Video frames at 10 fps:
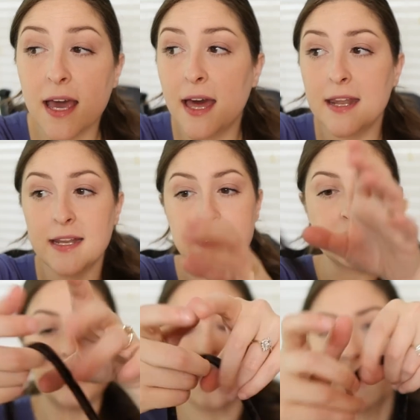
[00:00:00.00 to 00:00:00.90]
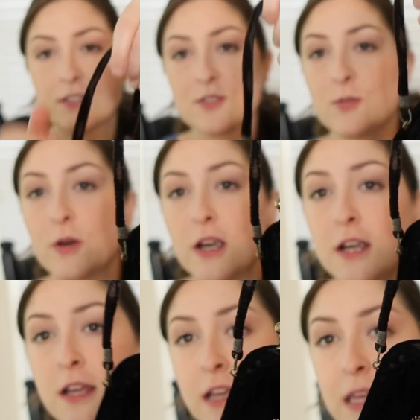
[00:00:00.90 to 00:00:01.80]
at an antique
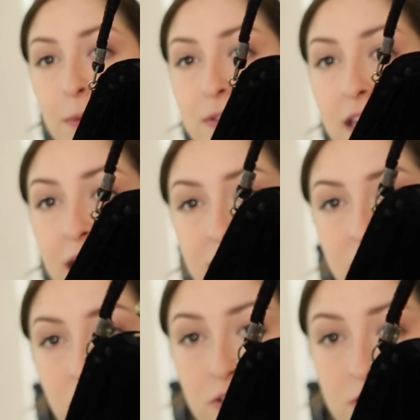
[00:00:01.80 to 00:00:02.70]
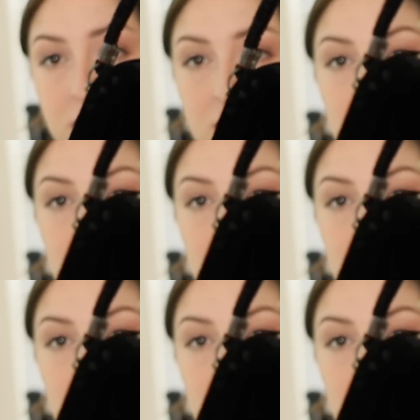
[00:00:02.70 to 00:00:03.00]
store. It was $8, this